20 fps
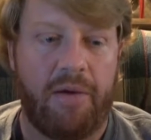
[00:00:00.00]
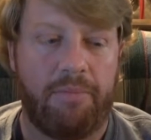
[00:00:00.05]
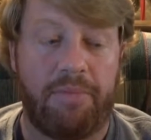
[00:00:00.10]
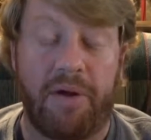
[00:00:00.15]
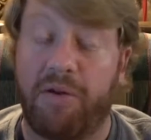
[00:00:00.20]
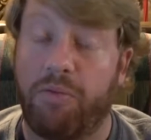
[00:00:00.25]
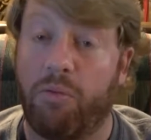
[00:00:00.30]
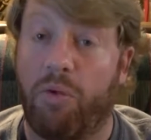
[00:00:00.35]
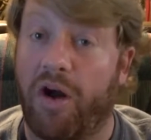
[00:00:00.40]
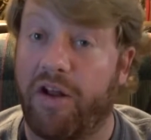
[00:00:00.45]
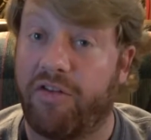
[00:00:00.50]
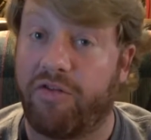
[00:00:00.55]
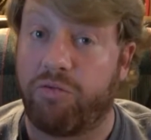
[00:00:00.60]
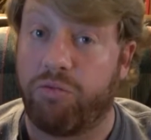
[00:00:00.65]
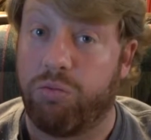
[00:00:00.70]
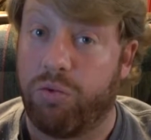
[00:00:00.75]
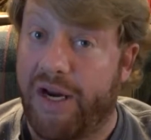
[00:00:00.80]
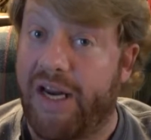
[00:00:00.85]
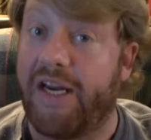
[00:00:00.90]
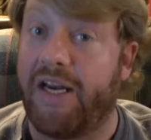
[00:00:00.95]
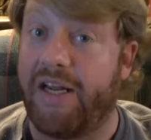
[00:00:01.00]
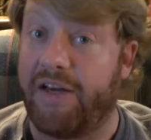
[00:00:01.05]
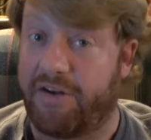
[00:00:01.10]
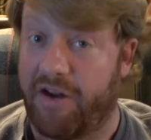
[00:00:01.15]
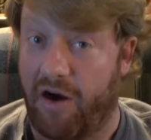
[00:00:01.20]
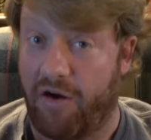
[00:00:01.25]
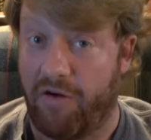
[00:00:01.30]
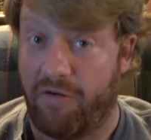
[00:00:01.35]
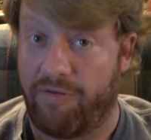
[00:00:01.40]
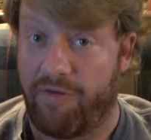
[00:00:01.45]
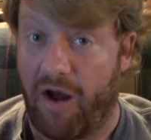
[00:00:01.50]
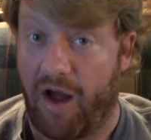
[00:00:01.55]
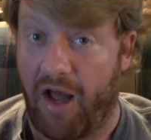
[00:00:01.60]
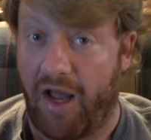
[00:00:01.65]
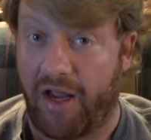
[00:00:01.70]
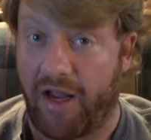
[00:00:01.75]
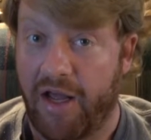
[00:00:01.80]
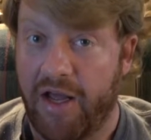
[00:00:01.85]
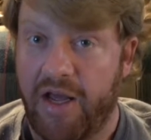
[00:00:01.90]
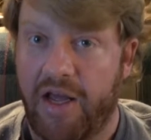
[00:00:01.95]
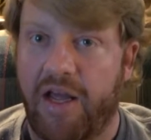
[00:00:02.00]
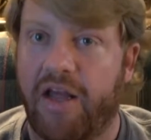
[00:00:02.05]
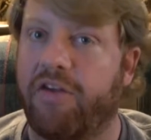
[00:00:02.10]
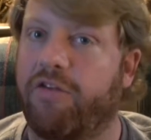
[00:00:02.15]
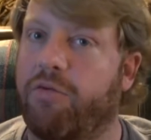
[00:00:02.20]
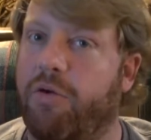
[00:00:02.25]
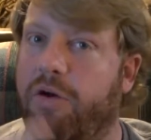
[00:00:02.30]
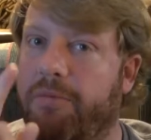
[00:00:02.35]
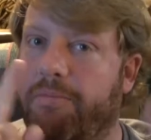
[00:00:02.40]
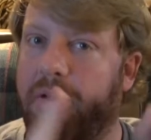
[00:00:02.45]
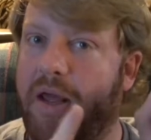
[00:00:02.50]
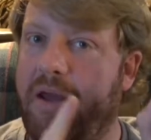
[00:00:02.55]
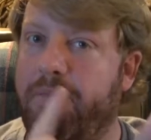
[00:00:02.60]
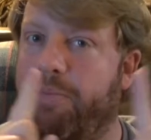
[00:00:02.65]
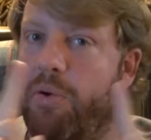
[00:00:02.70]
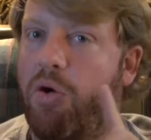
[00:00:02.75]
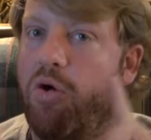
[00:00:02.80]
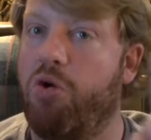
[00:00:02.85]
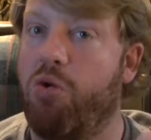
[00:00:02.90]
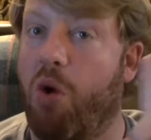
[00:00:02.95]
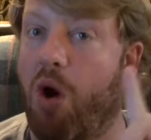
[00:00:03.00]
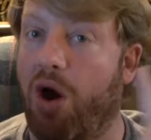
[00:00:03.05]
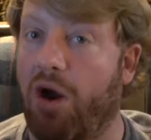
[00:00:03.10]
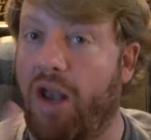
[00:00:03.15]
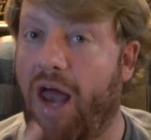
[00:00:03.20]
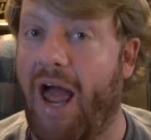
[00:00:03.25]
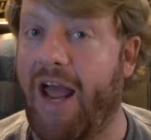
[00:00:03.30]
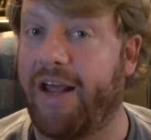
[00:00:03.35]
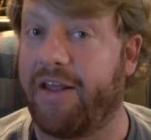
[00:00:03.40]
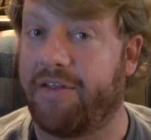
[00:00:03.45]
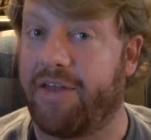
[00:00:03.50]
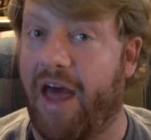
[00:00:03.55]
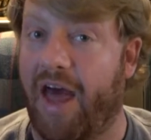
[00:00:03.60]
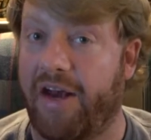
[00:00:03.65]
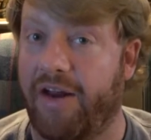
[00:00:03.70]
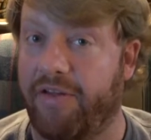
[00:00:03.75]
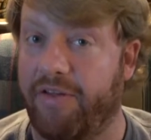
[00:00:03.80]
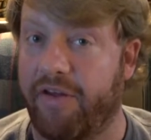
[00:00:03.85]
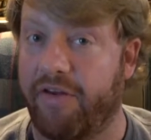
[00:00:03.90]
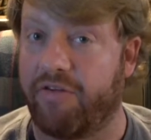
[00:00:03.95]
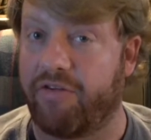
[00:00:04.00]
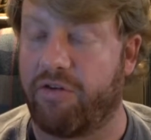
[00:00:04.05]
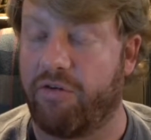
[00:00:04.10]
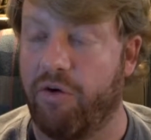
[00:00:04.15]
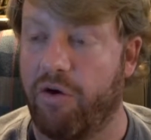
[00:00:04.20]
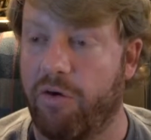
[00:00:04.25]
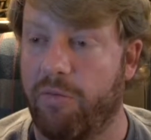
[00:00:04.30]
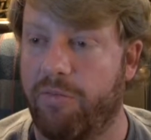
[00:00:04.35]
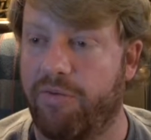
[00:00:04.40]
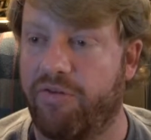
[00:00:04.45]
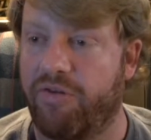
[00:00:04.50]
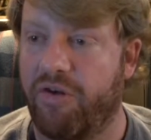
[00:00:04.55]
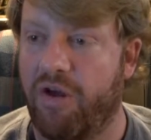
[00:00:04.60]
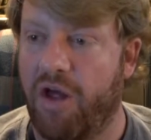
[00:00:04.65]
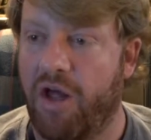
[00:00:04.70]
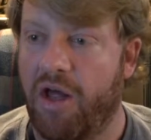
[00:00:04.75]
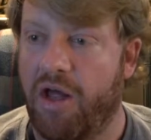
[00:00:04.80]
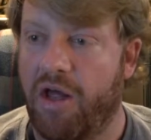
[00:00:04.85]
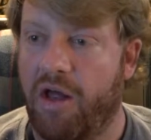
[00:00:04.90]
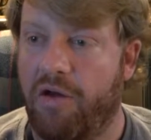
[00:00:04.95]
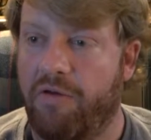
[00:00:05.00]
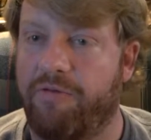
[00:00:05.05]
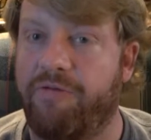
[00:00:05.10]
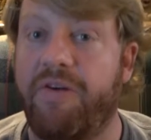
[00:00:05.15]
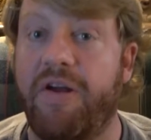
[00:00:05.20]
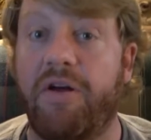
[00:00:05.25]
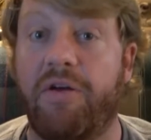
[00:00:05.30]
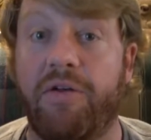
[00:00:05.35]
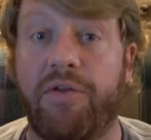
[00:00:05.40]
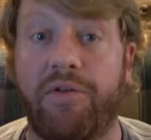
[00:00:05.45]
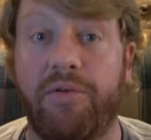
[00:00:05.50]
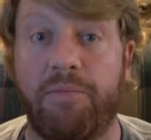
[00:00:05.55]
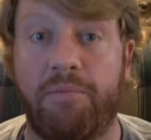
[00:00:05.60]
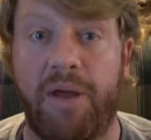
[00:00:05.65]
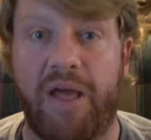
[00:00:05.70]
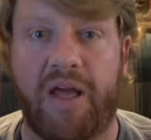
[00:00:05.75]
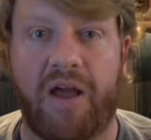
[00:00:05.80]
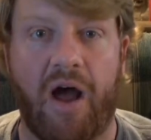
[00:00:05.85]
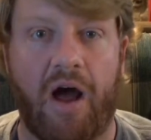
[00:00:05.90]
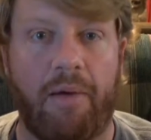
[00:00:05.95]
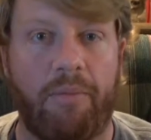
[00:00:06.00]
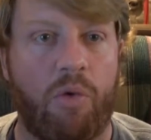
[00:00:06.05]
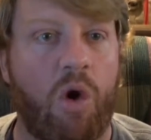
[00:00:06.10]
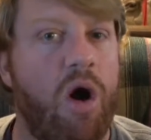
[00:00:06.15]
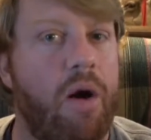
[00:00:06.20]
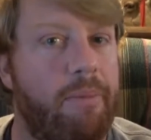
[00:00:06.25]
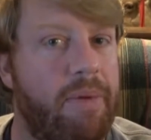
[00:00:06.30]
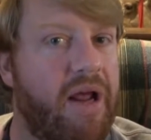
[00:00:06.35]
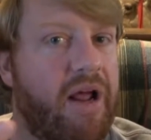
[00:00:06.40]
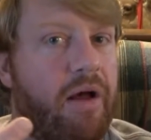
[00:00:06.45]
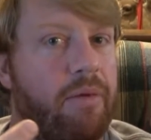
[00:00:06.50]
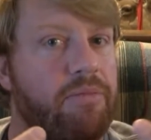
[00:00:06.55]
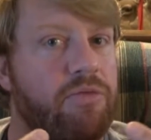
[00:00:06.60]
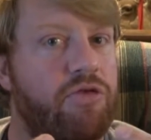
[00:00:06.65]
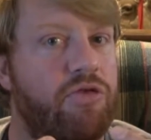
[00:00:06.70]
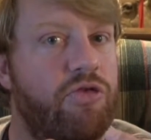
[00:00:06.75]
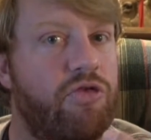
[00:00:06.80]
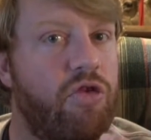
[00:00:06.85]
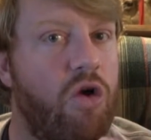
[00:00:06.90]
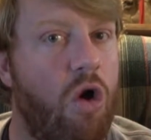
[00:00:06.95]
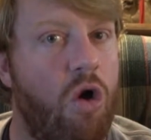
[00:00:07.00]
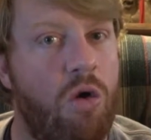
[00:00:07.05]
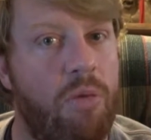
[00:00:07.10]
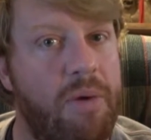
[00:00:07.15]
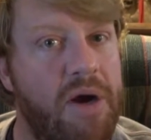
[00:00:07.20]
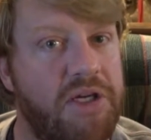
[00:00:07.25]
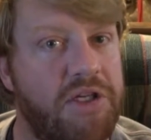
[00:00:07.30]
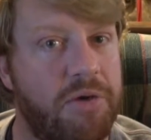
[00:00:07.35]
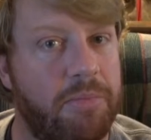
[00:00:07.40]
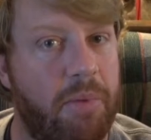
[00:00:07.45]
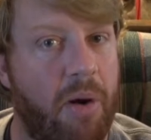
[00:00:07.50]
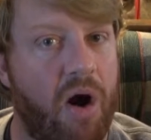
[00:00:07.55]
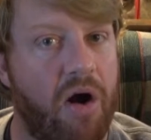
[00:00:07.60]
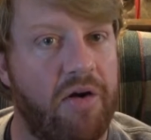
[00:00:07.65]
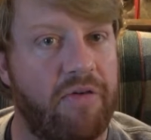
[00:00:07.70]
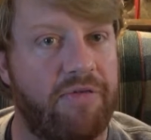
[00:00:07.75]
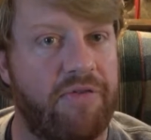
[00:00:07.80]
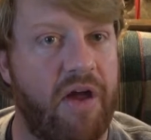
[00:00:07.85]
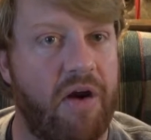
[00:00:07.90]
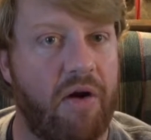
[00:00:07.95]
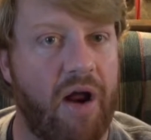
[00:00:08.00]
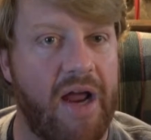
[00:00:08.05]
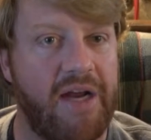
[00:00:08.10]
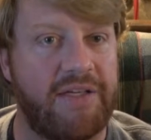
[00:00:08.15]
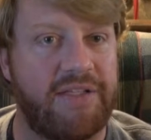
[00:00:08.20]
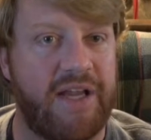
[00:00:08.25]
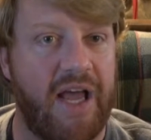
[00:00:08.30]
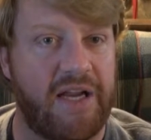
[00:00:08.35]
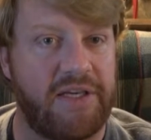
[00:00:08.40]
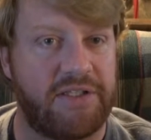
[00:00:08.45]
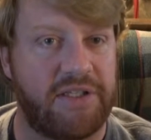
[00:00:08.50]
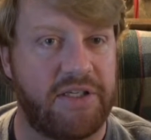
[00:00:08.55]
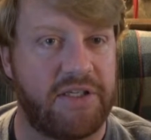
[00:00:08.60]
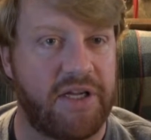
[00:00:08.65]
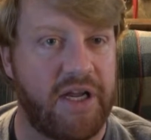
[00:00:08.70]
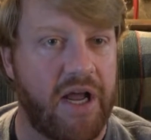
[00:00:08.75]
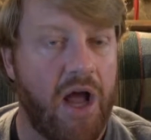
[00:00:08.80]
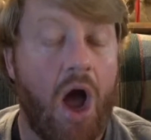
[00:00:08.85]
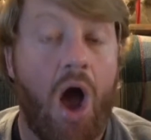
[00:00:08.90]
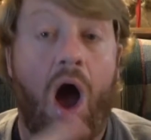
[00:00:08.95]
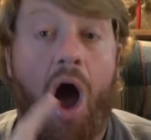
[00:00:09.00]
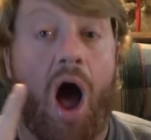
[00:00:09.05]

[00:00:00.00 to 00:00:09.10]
But what's really terrifying is when people who are like that in these groups feel become where it becomes so much a part of their identity.